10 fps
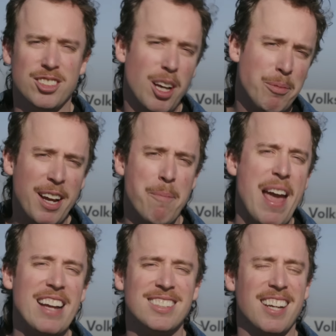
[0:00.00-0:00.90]
Something
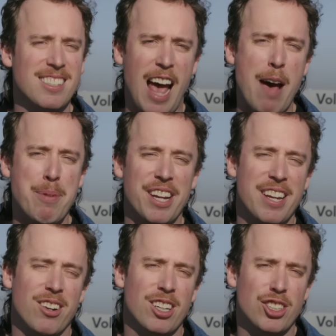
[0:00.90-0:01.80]
amazing is happening
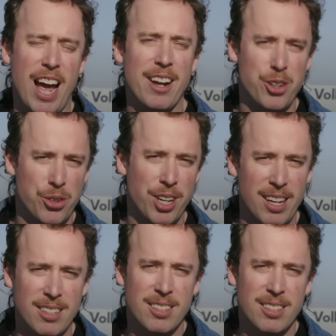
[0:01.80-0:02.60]
here in Chattanooga.